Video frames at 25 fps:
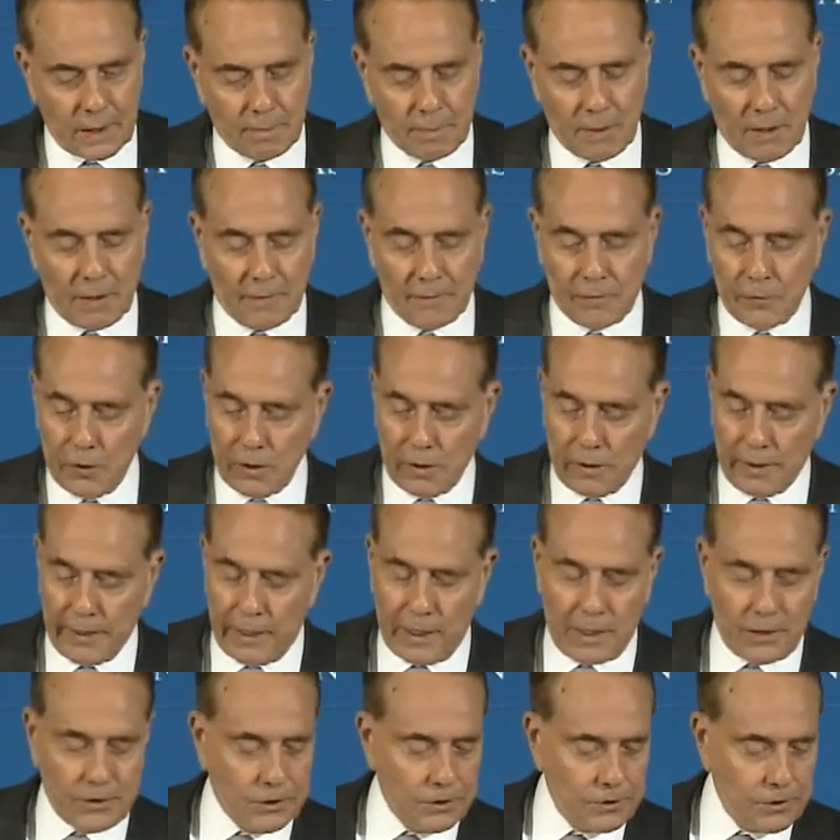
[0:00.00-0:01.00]
But, if
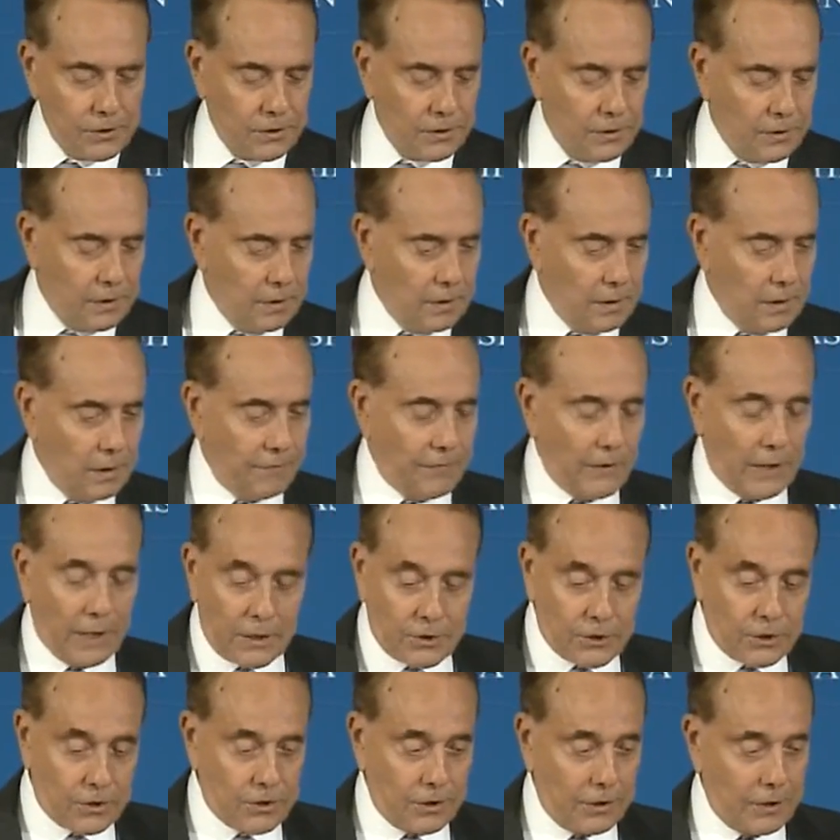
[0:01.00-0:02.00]

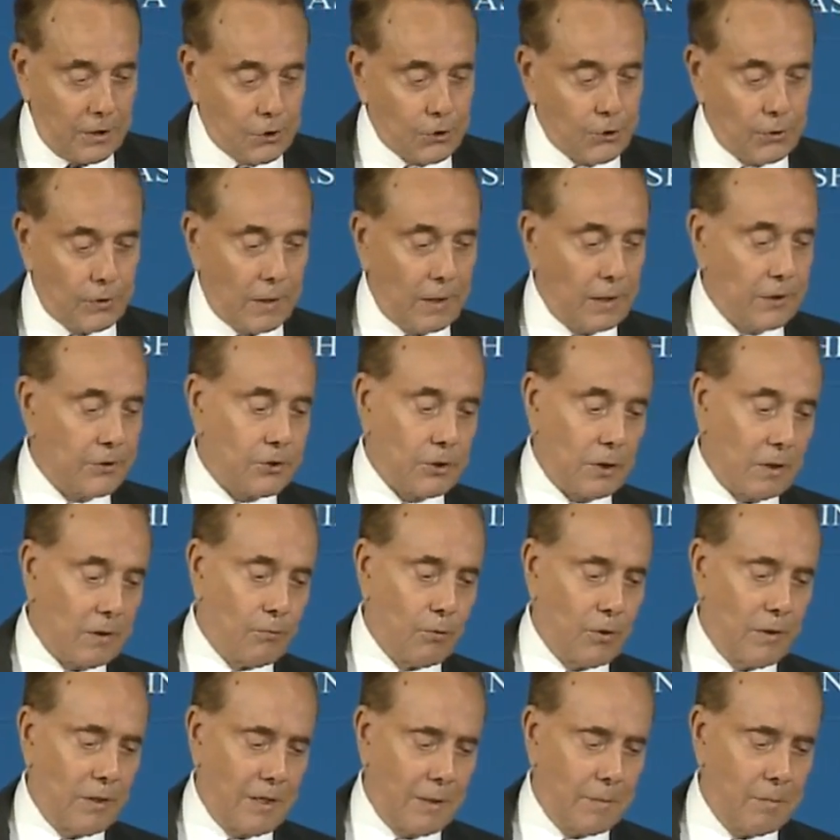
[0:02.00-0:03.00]
age is an issue, I'll
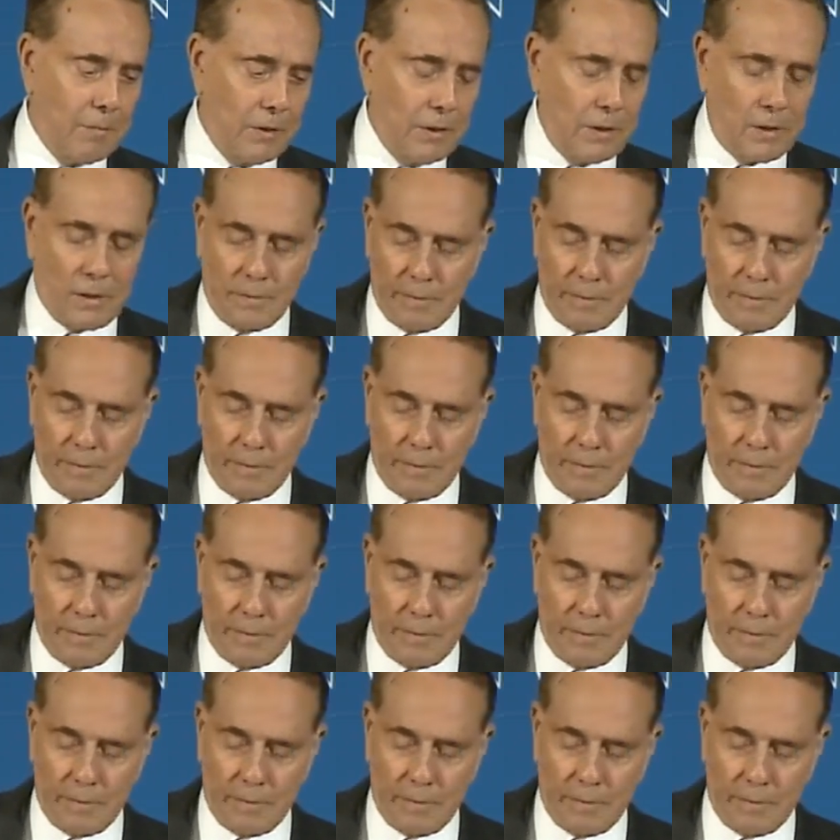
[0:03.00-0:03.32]
serve with him.